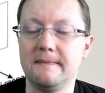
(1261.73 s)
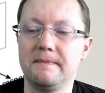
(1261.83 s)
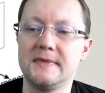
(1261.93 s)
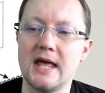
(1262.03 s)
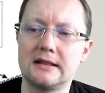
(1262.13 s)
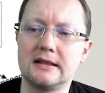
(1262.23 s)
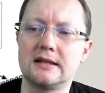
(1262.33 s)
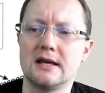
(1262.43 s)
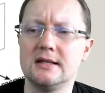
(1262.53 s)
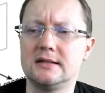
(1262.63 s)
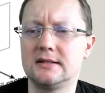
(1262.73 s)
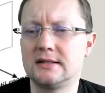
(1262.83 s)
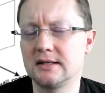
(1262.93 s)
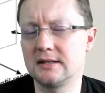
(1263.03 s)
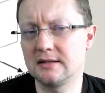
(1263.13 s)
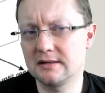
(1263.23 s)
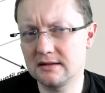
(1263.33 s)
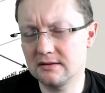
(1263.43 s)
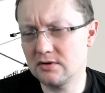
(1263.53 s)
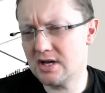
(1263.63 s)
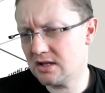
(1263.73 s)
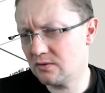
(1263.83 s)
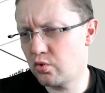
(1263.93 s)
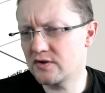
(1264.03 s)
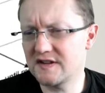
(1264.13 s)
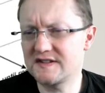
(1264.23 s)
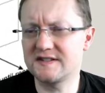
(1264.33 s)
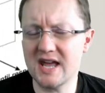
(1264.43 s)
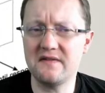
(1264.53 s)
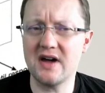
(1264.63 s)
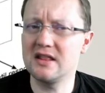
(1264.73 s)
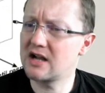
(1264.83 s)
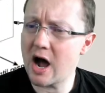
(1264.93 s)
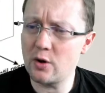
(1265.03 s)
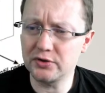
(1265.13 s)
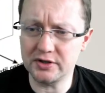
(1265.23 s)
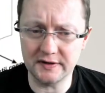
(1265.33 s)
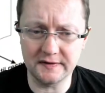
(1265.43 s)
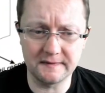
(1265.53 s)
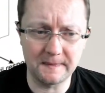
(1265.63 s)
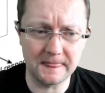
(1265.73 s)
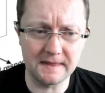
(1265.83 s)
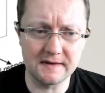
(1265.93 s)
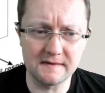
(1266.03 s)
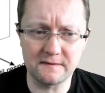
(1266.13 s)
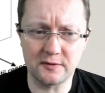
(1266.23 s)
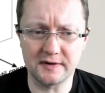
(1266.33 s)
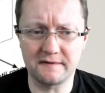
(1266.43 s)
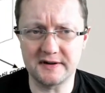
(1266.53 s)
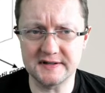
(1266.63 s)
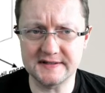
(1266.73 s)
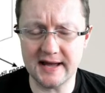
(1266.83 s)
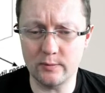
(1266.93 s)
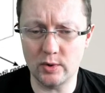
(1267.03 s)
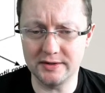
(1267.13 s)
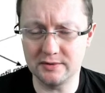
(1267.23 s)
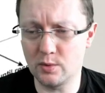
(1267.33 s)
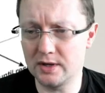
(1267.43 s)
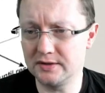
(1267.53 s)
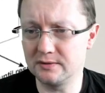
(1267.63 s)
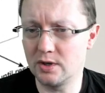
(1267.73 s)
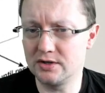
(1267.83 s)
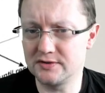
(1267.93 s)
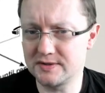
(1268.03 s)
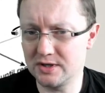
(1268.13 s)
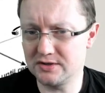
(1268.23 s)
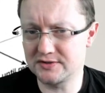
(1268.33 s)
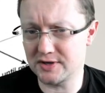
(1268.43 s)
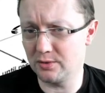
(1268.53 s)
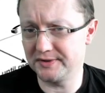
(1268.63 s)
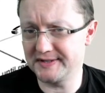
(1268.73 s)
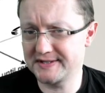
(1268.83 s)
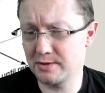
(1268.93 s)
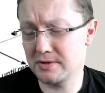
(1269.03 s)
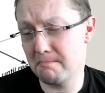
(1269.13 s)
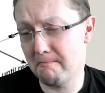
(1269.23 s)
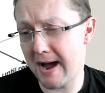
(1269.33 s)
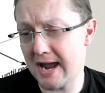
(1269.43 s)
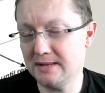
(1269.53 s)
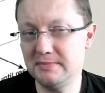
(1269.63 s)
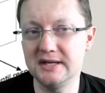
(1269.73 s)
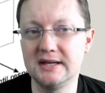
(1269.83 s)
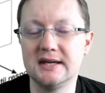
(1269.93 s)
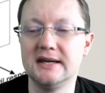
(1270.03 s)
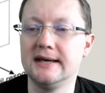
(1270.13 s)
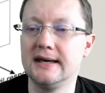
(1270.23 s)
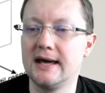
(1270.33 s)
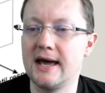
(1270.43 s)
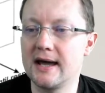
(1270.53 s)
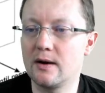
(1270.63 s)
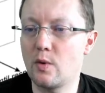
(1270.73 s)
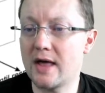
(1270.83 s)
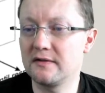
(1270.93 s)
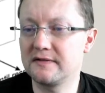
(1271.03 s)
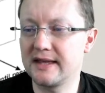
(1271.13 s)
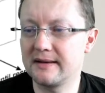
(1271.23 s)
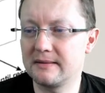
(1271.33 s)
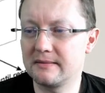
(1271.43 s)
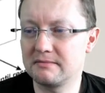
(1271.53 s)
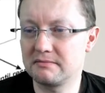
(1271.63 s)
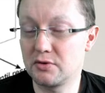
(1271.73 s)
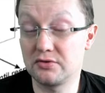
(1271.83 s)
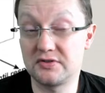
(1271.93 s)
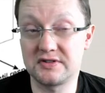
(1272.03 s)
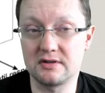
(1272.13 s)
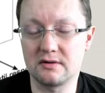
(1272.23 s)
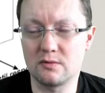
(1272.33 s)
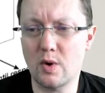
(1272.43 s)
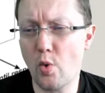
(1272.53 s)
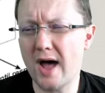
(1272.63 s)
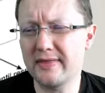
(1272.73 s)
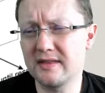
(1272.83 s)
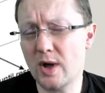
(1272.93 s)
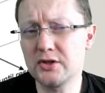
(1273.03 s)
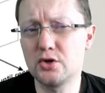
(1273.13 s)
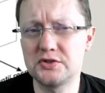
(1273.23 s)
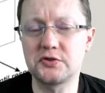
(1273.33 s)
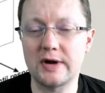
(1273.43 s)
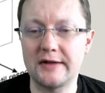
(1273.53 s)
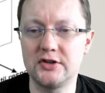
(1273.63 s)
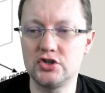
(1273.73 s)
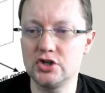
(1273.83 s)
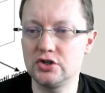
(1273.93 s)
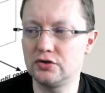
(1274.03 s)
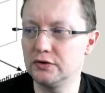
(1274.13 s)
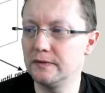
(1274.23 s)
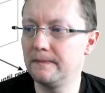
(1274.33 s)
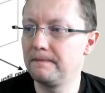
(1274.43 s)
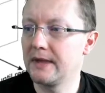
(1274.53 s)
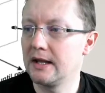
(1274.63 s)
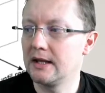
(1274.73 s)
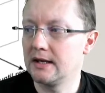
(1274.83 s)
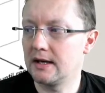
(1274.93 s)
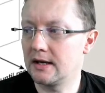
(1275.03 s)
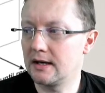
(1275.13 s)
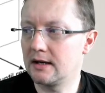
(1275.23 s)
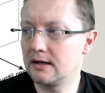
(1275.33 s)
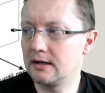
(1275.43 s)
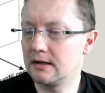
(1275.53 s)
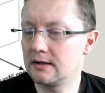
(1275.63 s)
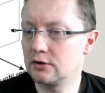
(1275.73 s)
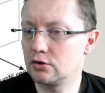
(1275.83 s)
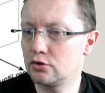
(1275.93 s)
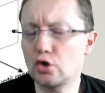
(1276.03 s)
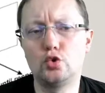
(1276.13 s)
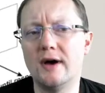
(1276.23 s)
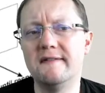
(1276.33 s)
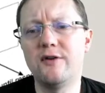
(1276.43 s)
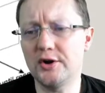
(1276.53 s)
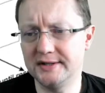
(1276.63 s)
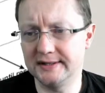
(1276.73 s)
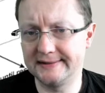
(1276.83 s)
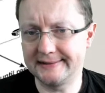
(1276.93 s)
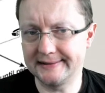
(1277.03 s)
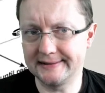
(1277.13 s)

that it was a safe encounter for the first time when you saw this. So it might be one good strategy to not to avoid it